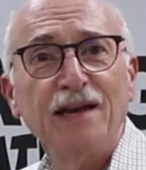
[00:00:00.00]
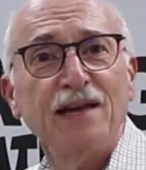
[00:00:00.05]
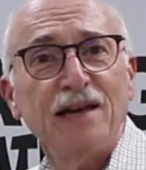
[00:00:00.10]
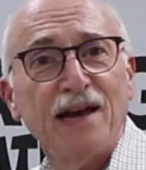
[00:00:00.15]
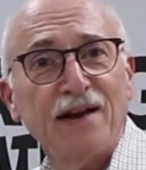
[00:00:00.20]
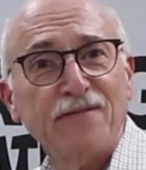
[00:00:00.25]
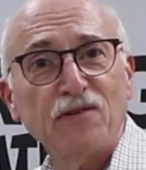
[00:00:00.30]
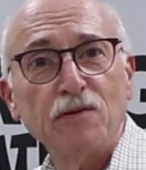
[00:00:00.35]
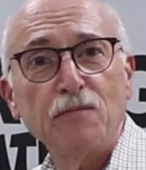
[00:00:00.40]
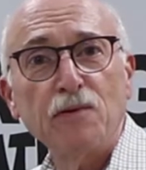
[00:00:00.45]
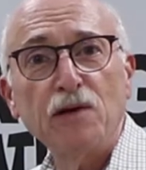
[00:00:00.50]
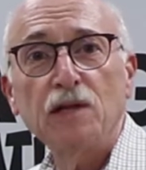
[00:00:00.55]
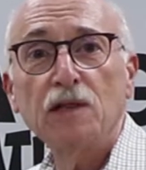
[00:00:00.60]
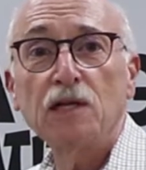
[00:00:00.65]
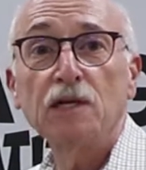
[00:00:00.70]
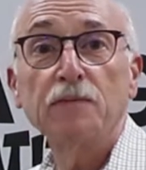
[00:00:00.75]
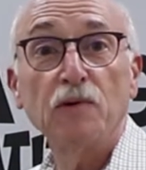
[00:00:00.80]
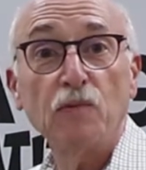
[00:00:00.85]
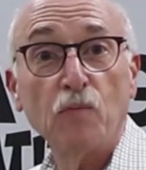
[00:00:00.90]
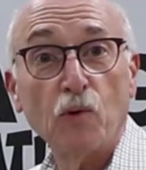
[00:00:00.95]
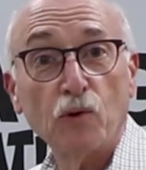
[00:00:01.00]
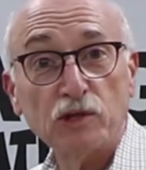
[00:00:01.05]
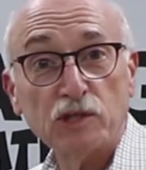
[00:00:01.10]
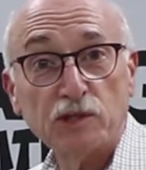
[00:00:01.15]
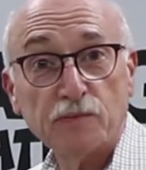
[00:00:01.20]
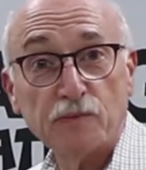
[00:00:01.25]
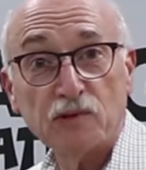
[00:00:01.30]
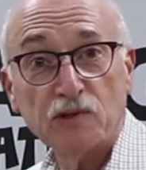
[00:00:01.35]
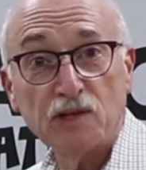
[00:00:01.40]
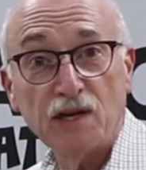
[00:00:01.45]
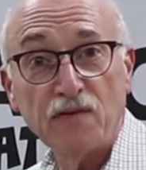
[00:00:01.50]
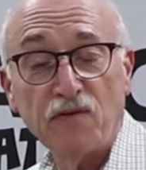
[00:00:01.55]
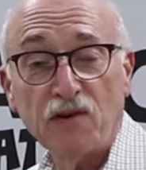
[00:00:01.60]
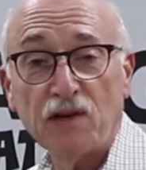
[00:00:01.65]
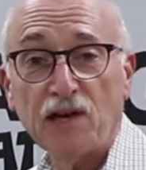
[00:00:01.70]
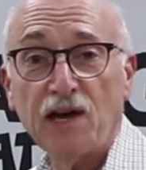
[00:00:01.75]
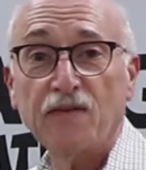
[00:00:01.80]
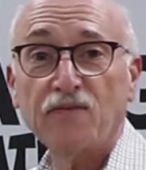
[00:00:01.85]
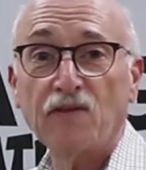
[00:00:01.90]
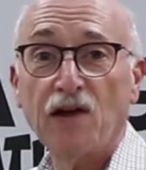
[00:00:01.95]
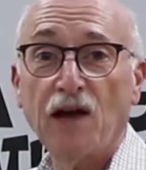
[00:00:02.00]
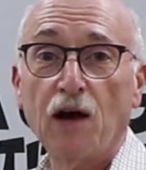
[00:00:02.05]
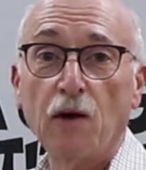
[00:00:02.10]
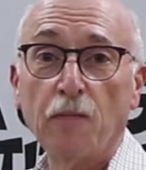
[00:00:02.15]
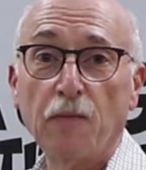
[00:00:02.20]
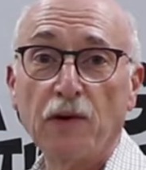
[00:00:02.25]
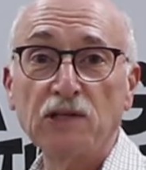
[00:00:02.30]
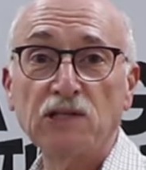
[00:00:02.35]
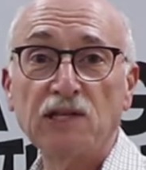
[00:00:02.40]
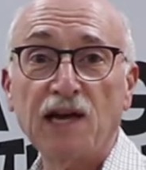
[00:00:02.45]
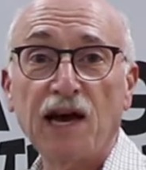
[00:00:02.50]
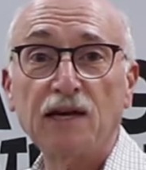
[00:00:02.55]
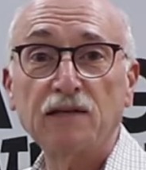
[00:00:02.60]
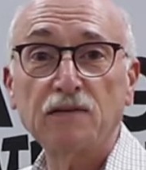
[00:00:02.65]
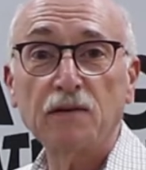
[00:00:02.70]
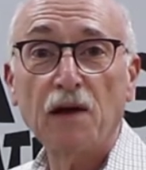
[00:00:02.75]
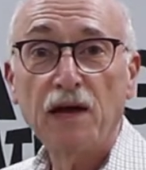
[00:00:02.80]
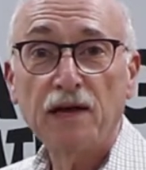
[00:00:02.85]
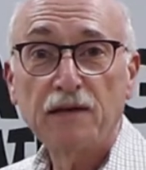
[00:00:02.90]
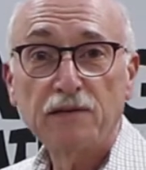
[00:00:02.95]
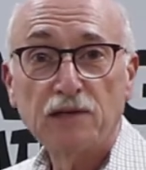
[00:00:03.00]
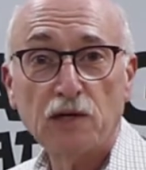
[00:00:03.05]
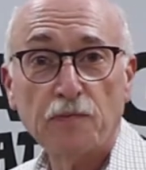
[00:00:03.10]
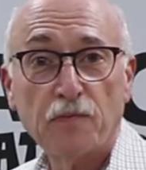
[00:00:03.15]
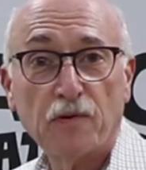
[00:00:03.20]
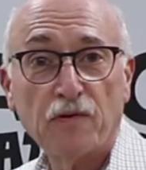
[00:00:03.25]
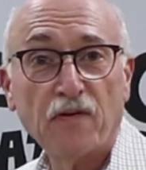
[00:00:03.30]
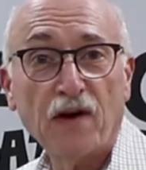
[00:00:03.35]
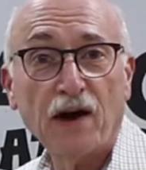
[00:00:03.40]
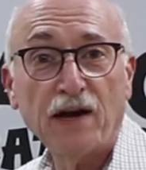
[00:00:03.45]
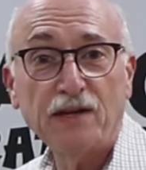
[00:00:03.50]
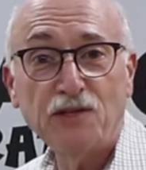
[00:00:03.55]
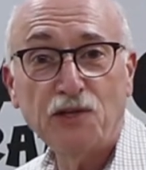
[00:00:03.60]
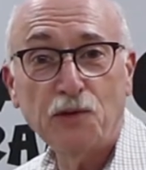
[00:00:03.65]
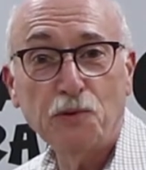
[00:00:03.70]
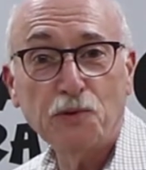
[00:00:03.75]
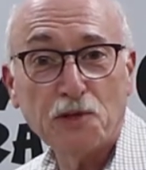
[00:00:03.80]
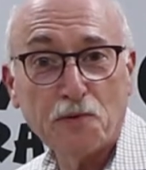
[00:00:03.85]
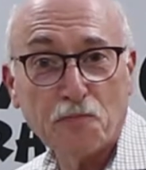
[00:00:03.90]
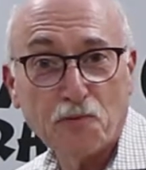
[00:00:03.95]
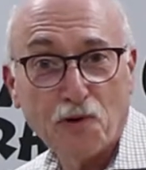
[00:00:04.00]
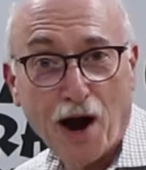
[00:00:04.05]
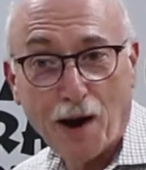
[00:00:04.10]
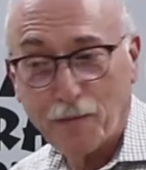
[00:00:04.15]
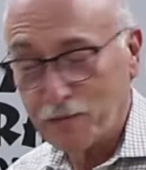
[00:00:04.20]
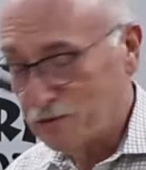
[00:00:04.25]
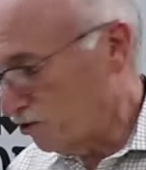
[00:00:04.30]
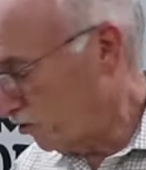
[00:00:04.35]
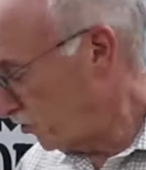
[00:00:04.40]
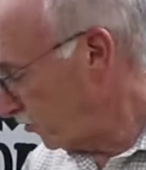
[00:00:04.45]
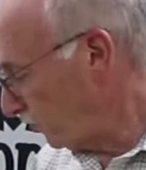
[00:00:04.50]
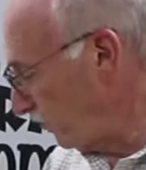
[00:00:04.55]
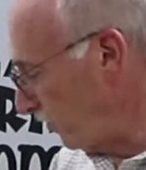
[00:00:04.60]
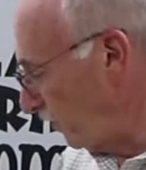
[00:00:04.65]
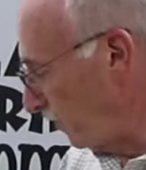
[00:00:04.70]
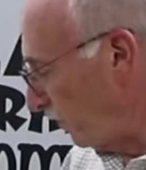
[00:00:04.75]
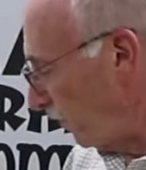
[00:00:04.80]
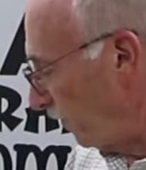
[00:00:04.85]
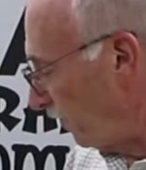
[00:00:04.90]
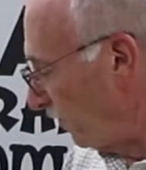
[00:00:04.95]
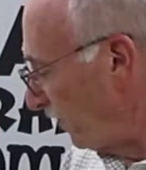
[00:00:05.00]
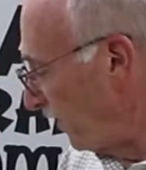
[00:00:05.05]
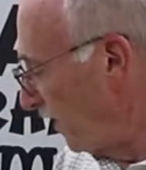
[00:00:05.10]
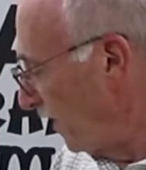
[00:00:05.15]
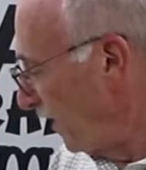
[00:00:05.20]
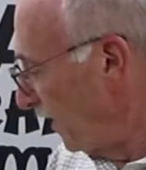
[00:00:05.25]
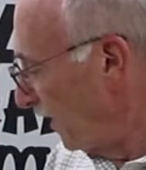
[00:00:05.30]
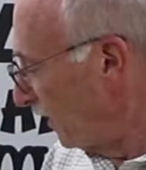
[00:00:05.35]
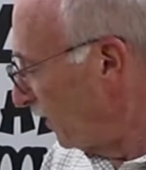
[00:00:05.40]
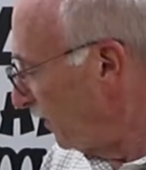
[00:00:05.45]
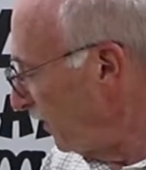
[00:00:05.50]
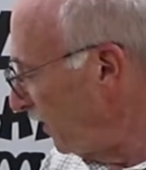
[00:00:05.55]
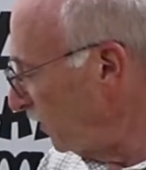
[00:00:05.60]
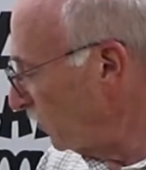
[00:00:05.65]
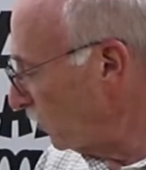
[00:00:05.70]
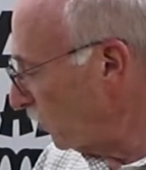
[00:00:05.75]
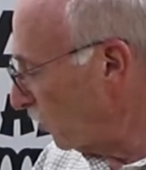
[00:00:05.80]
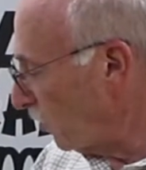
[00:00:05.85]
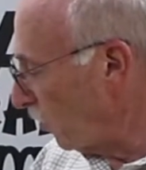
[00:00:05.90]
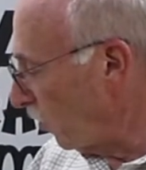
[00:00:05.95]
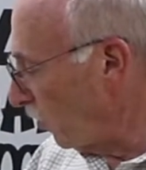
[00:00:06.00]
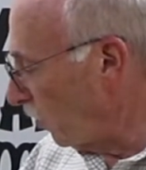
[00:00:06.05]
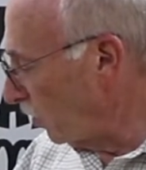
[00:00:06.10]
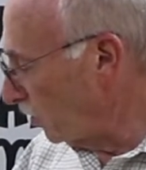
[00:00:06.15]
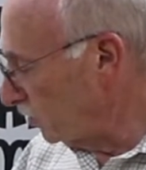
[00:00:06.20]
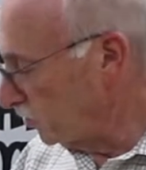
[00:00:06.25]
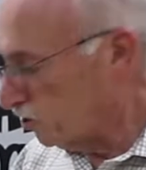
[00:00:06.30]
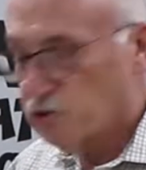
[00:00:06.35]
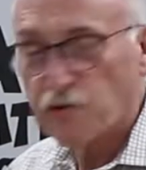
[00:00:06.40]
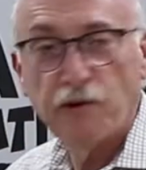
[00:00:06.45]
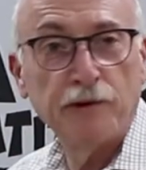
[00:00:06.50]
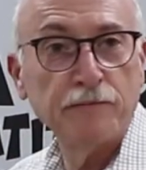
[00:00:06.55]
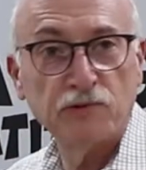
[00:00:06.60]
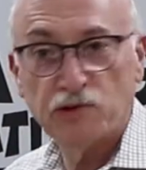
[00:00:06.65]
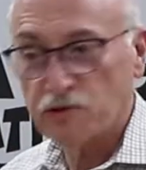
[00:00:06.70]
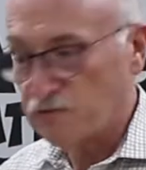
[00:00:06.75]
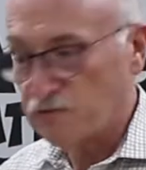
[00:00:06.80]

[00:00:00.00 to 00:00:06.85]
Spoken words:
You have to be a little bit more specific. You have to help us out to provide you with the proper screw. These are called trim